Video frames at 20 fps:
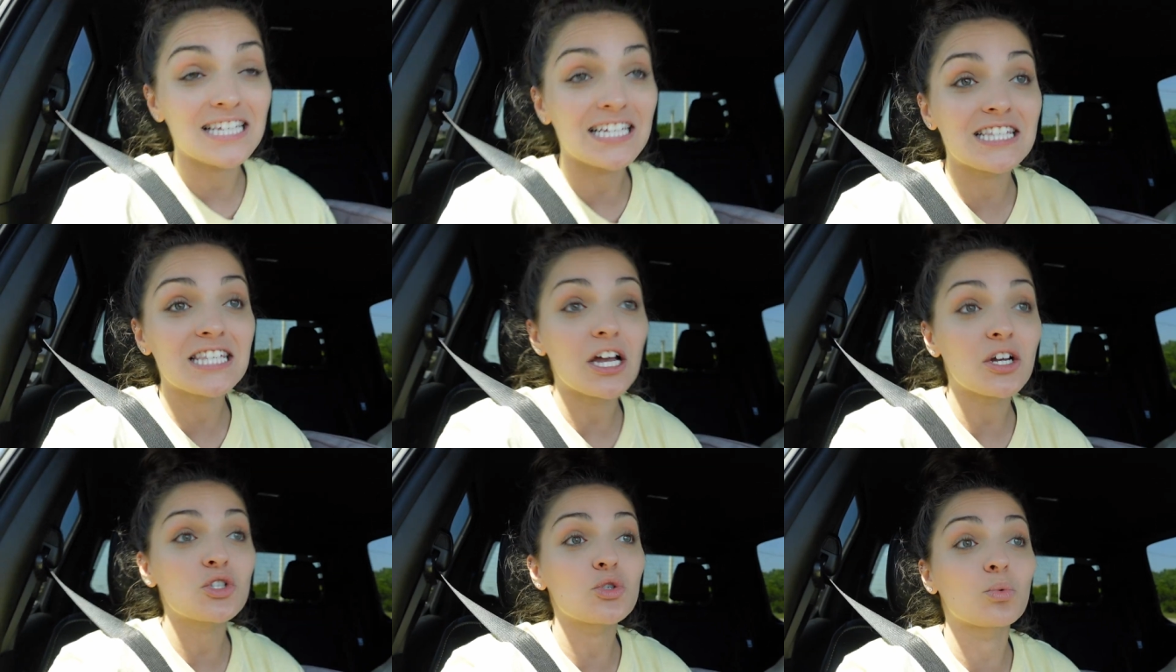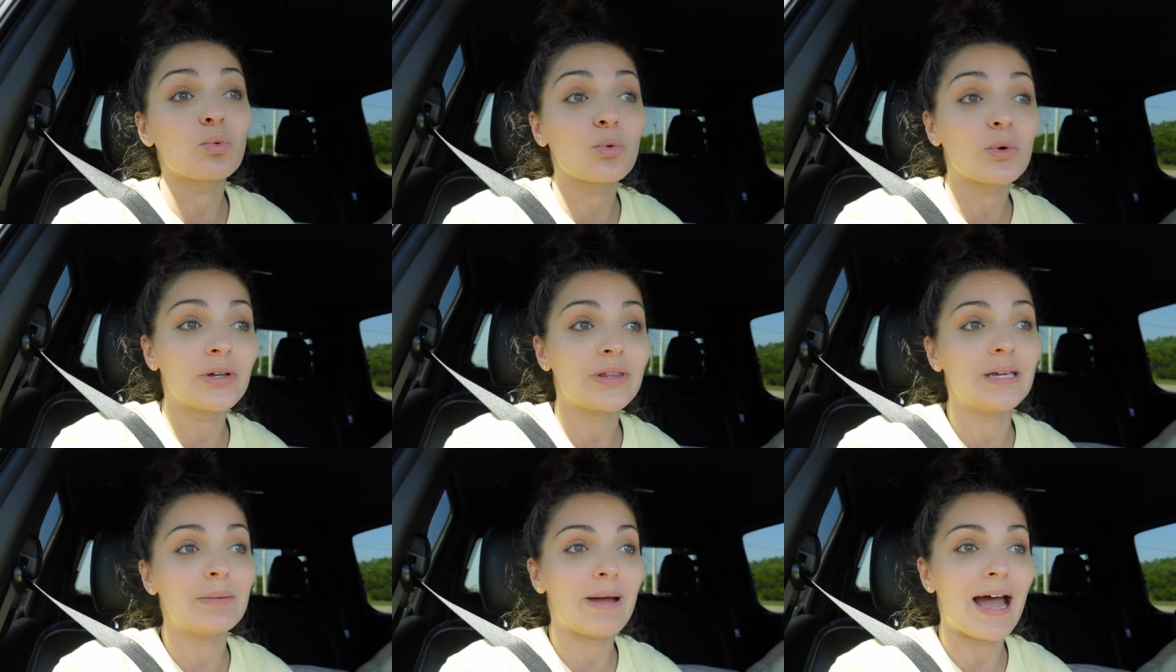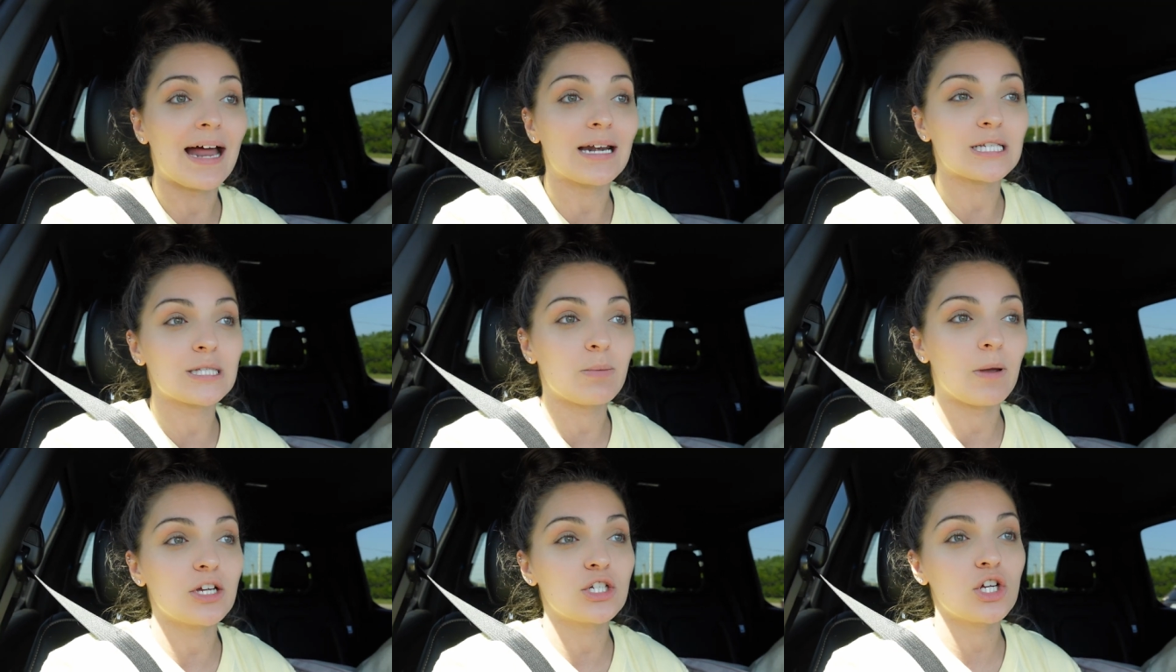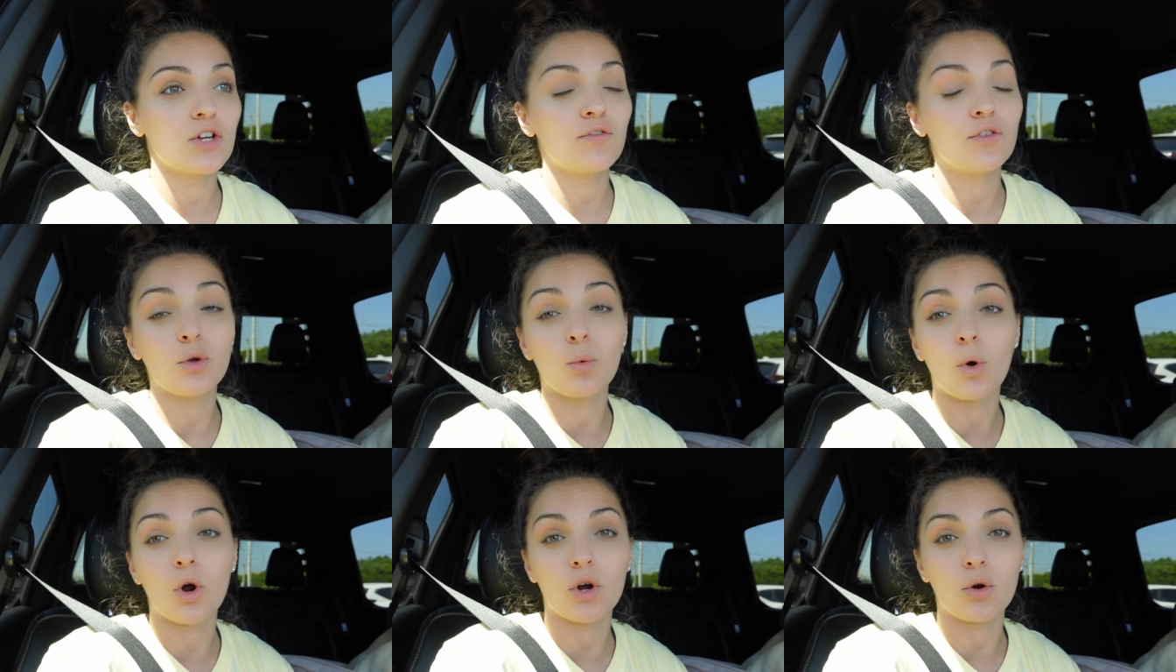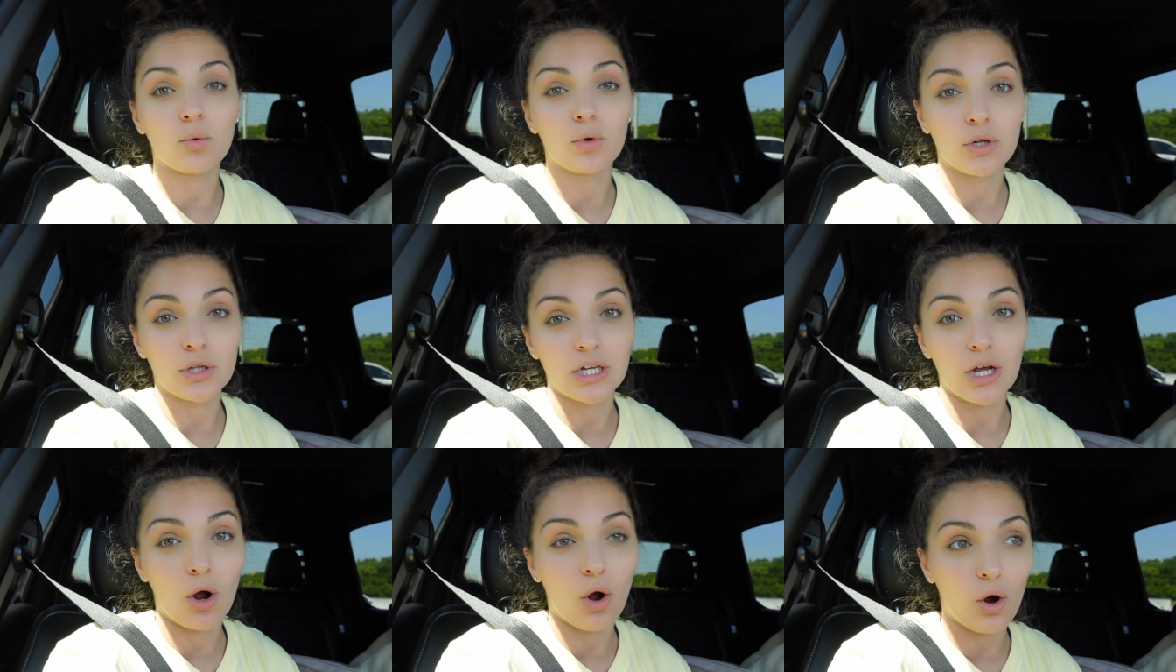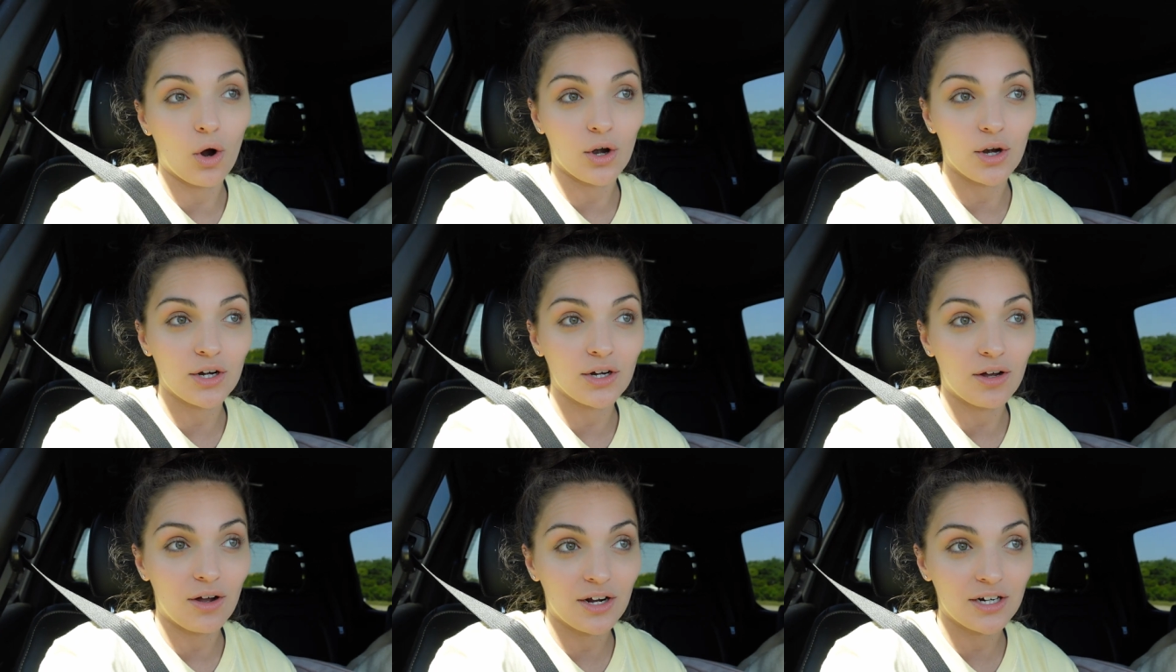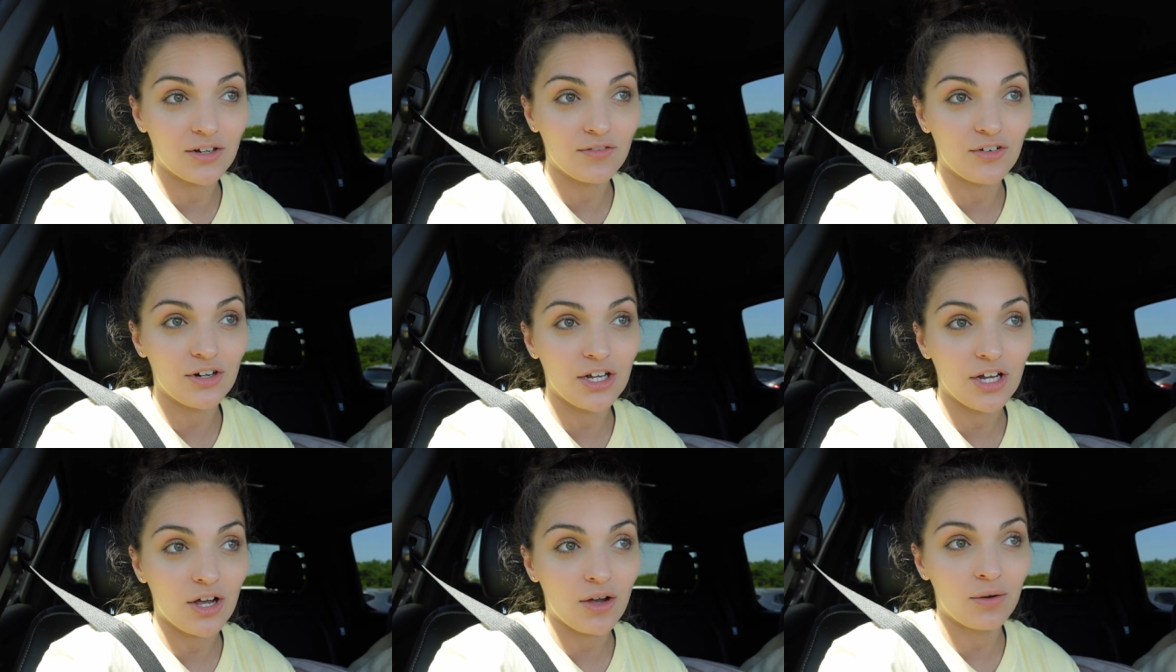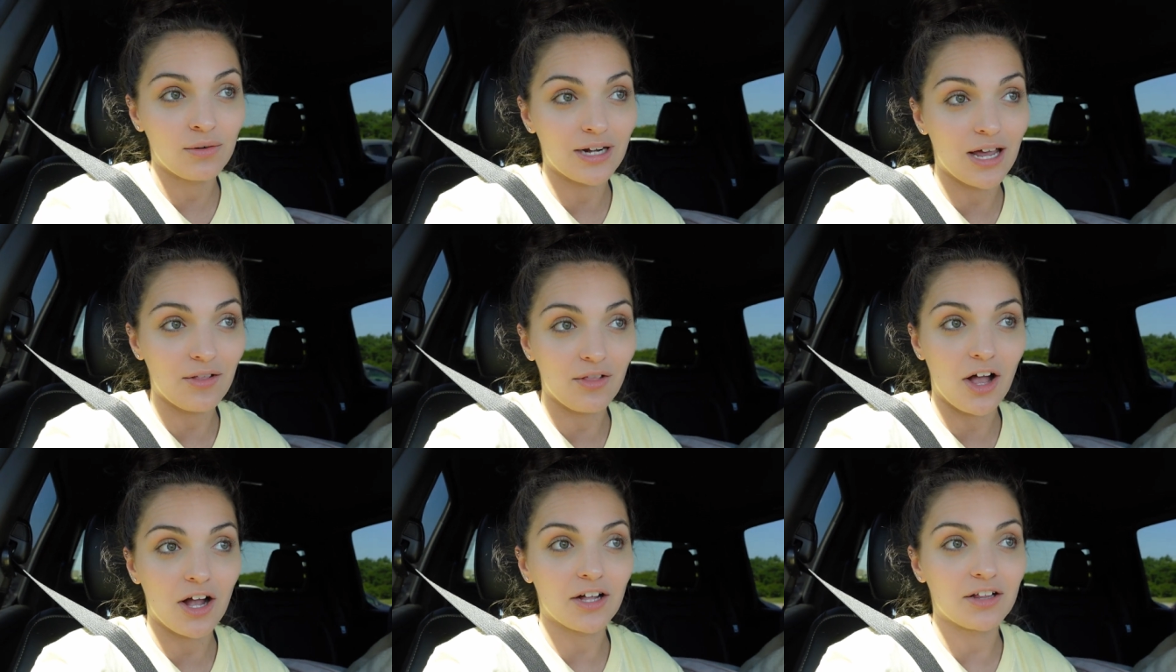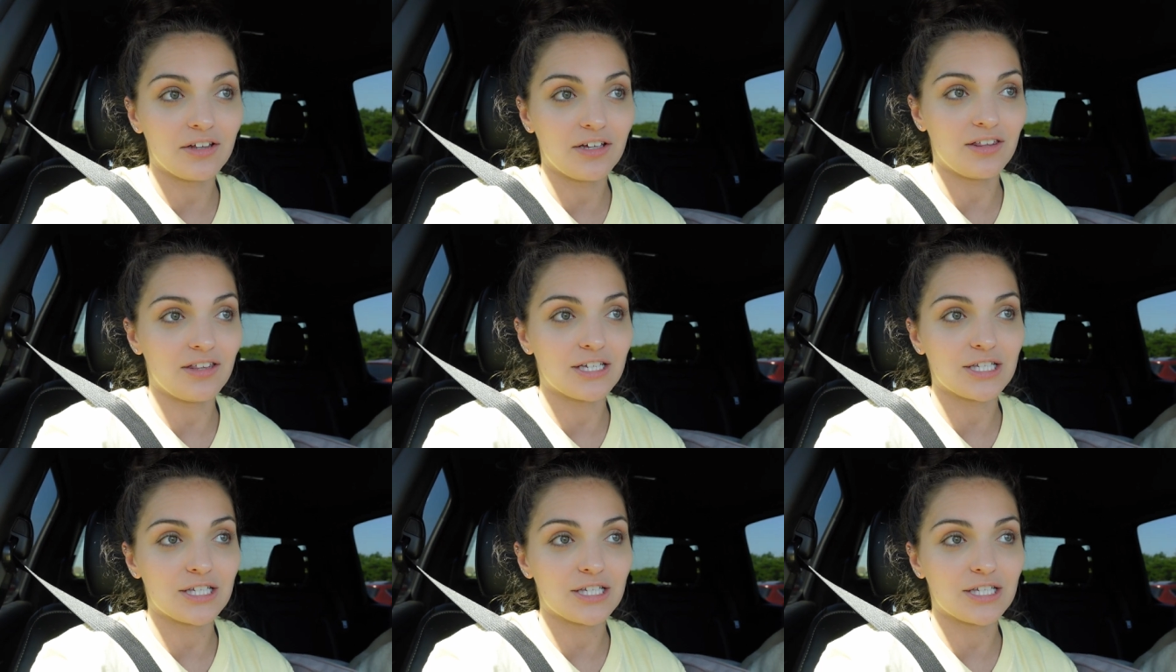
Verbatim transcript: It sucks really bad, especially if you work really hard on a video. Now luckily